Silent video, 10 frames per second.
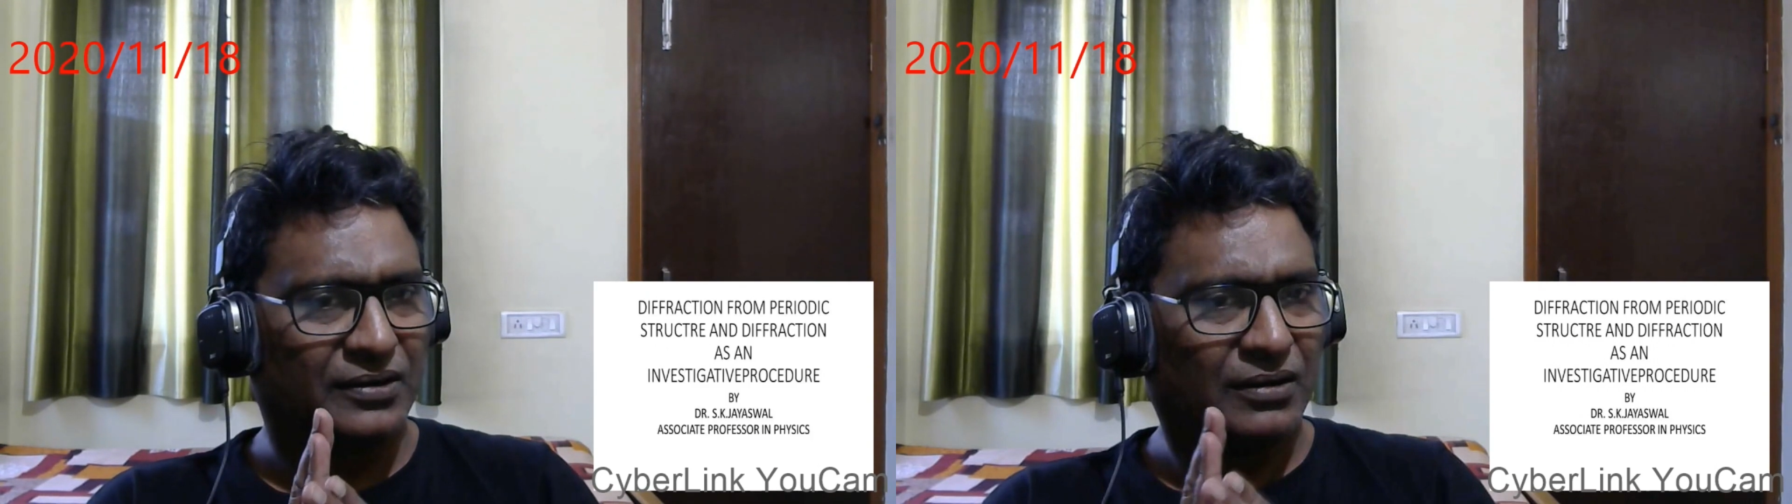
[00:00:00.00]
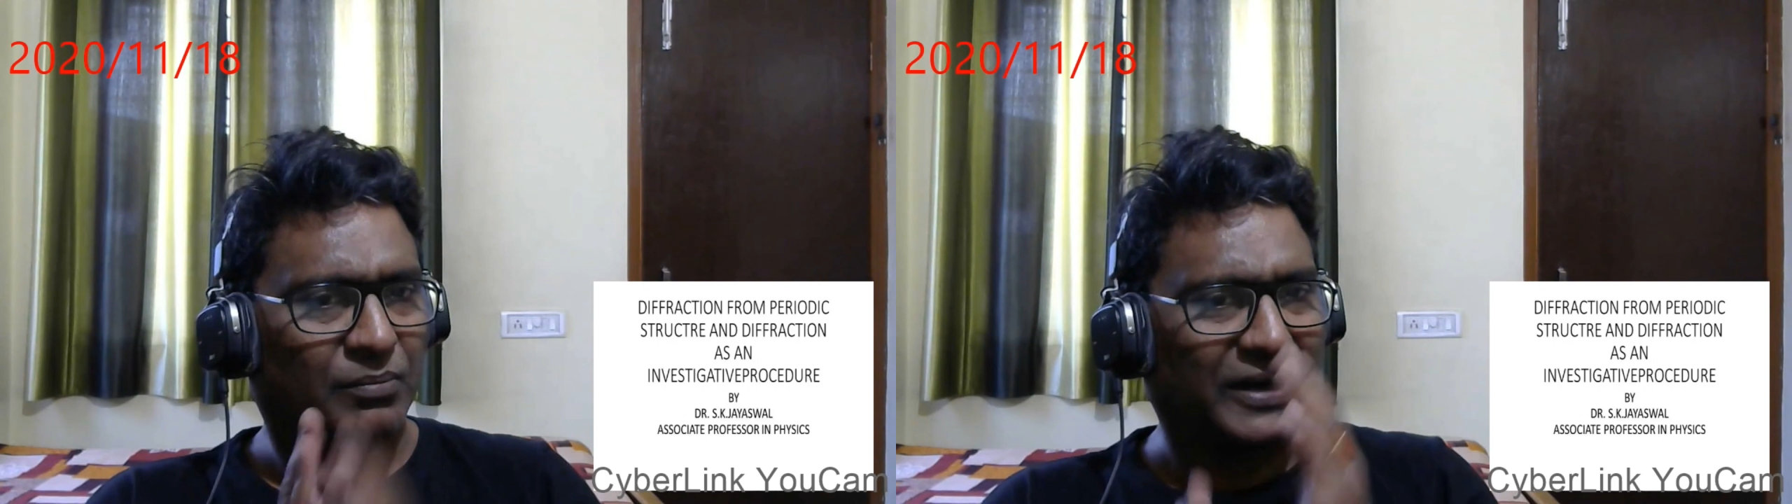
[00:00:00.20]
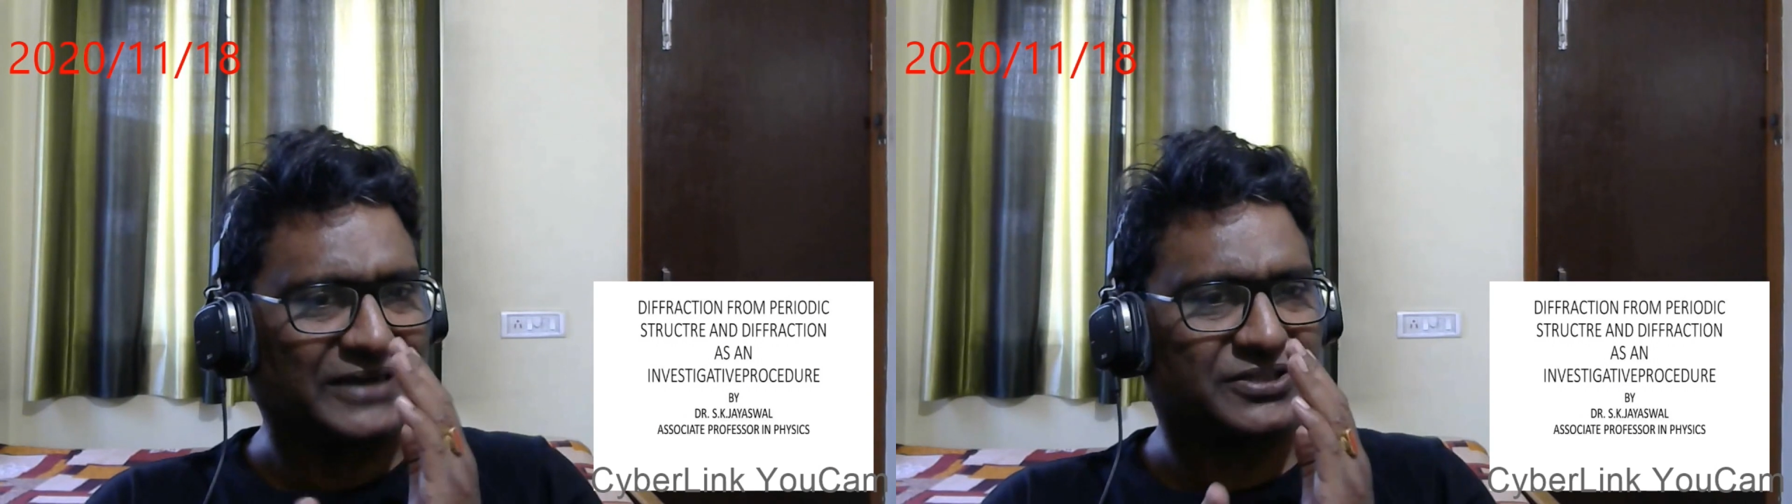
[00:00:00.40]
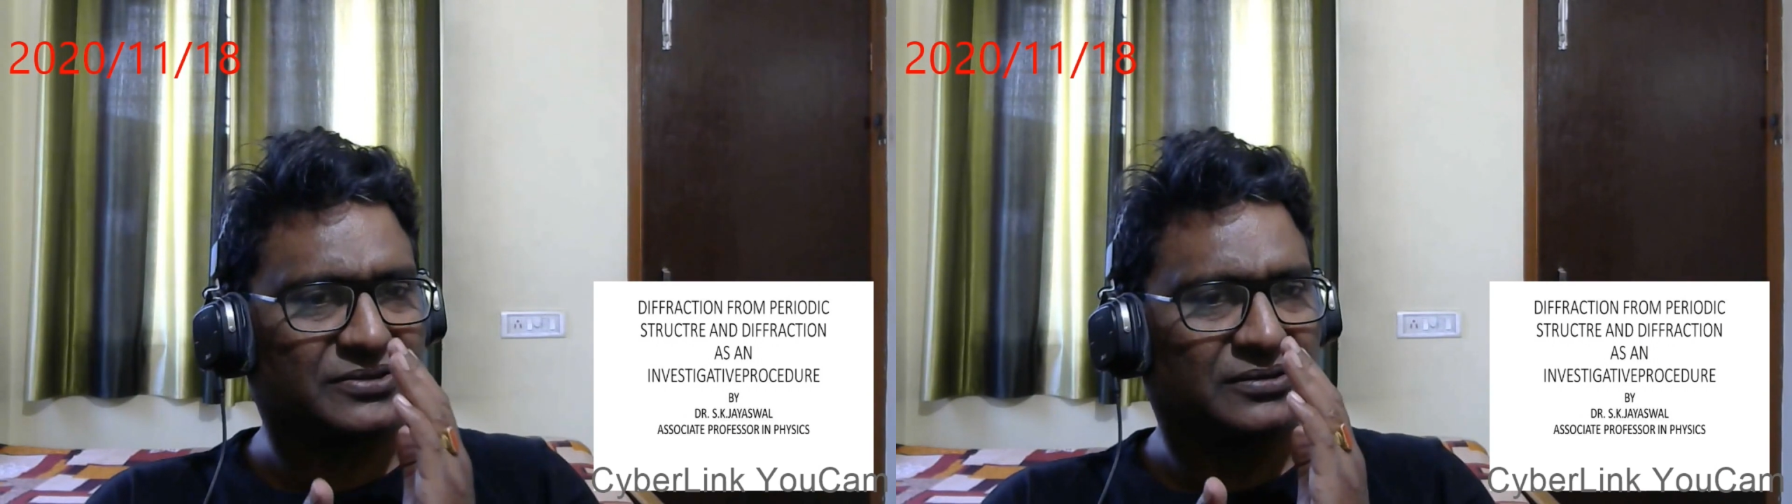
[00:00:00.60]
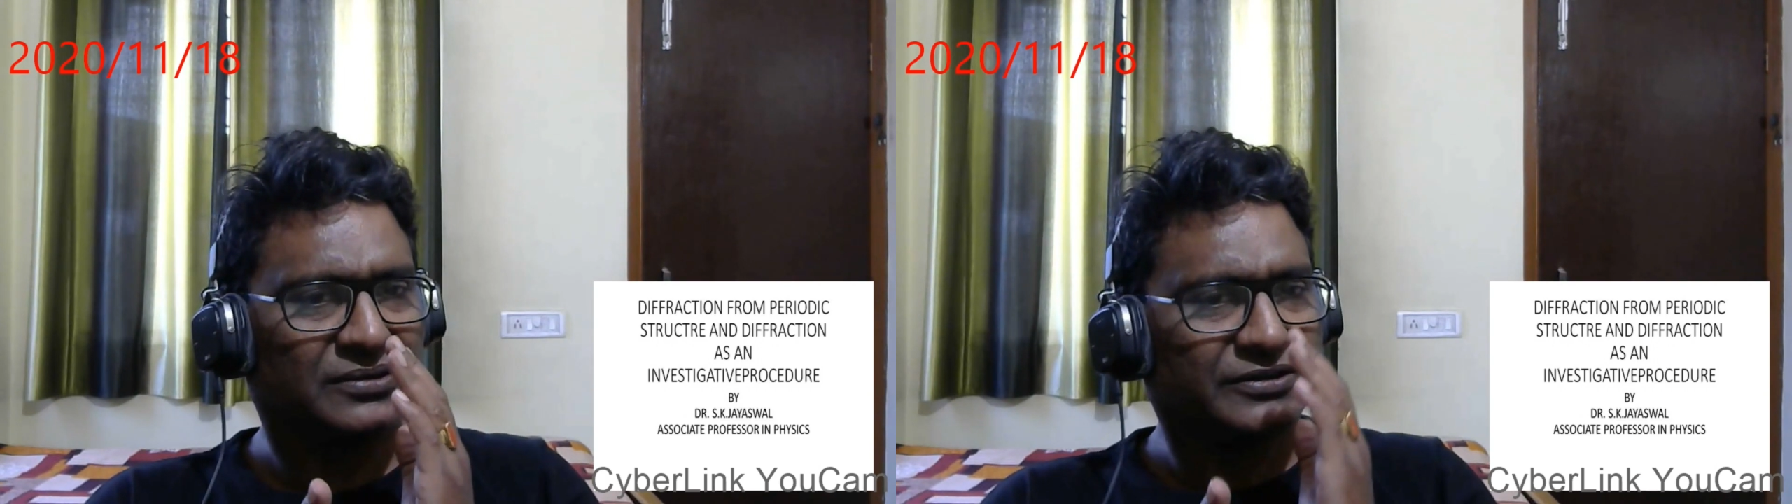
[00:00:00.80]
but
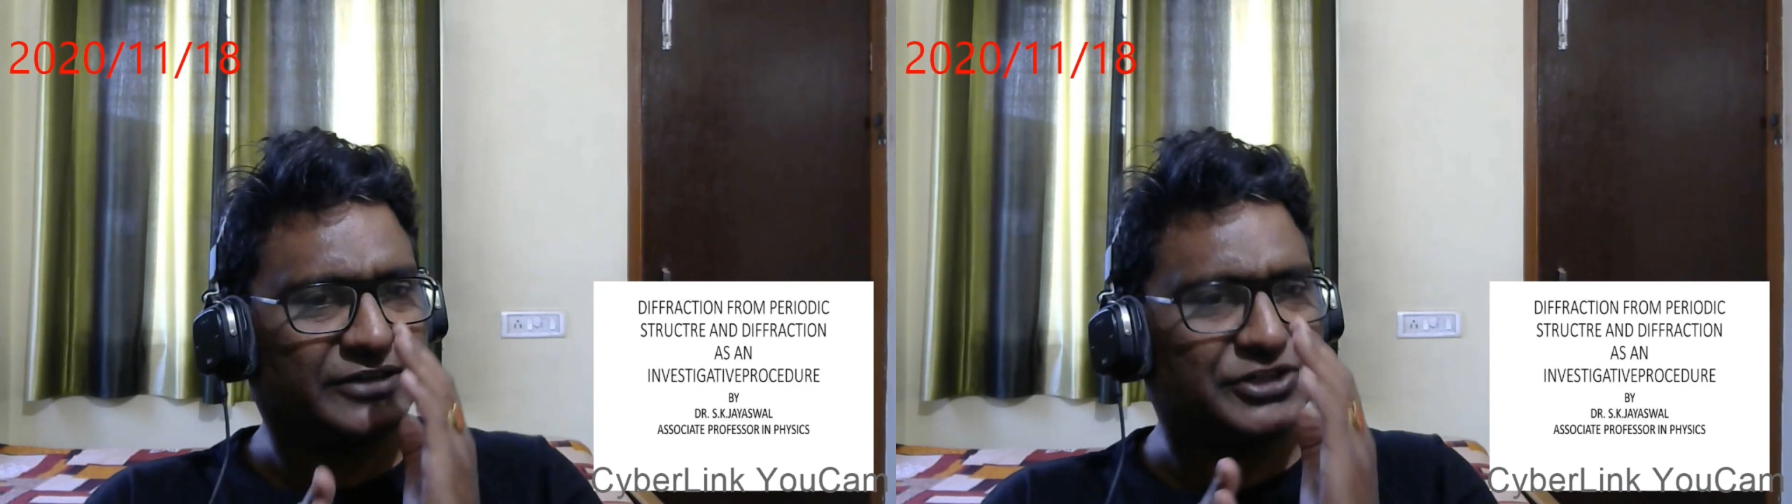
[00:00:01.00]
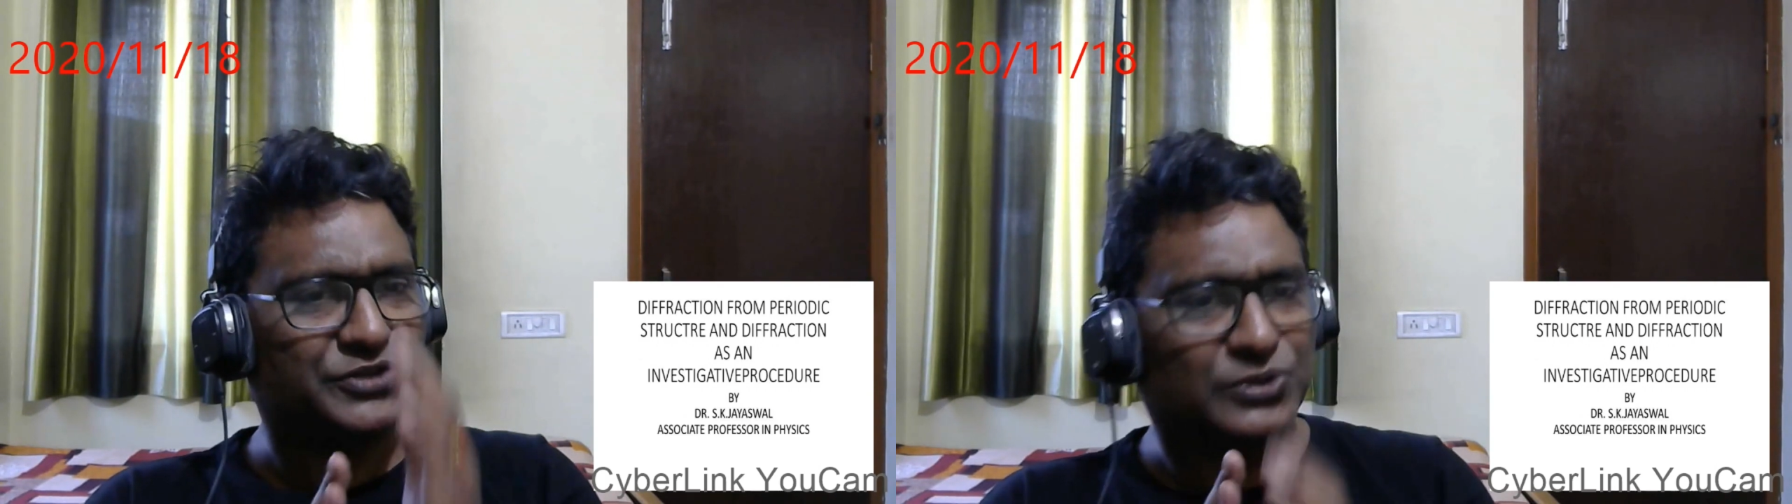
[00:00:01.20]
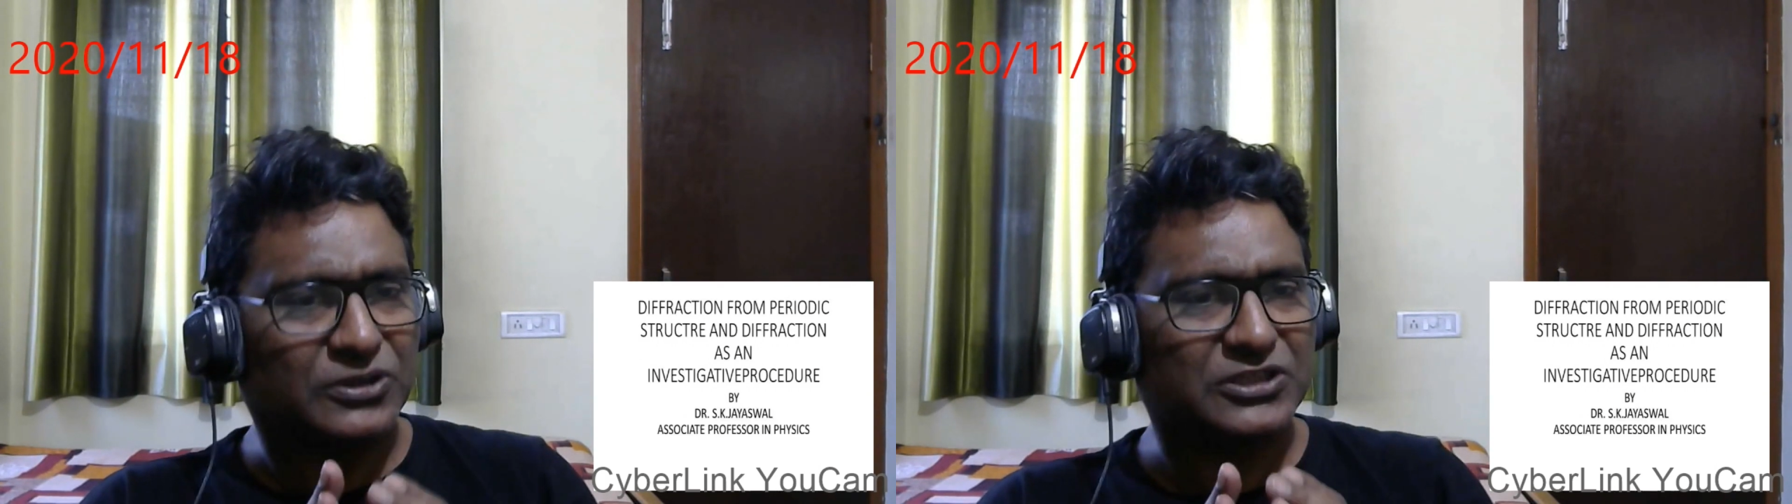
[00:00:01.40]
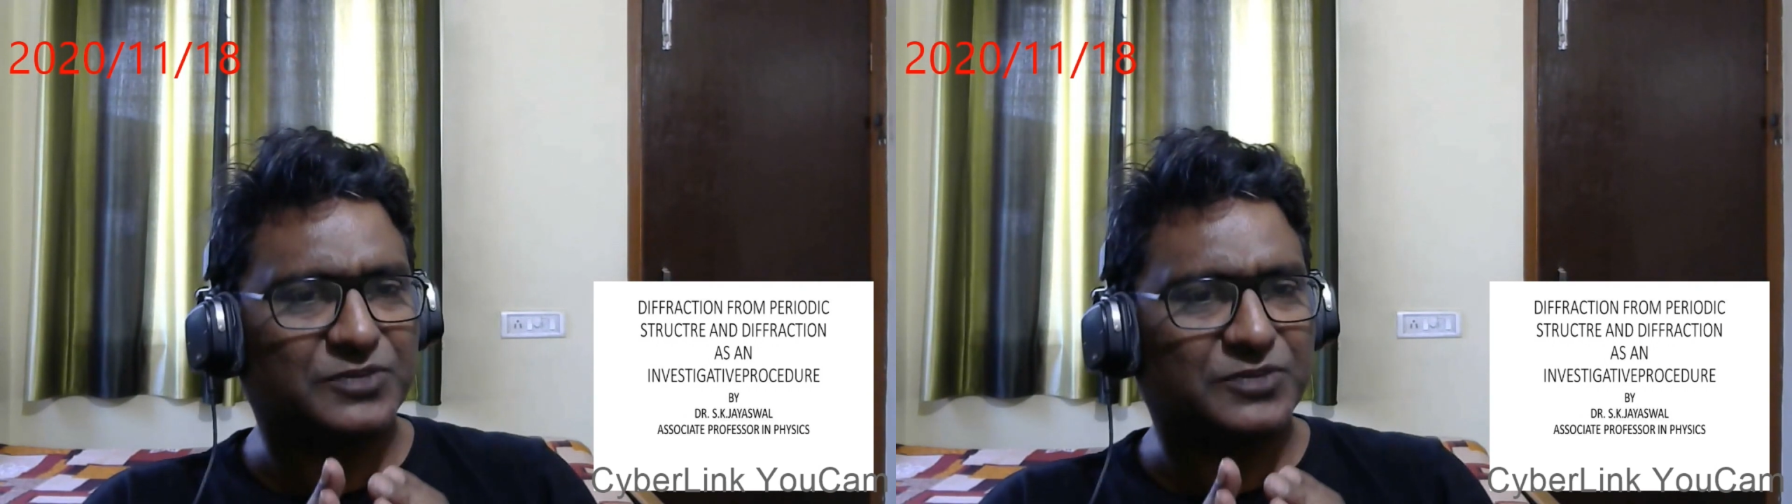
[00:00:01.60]
they do not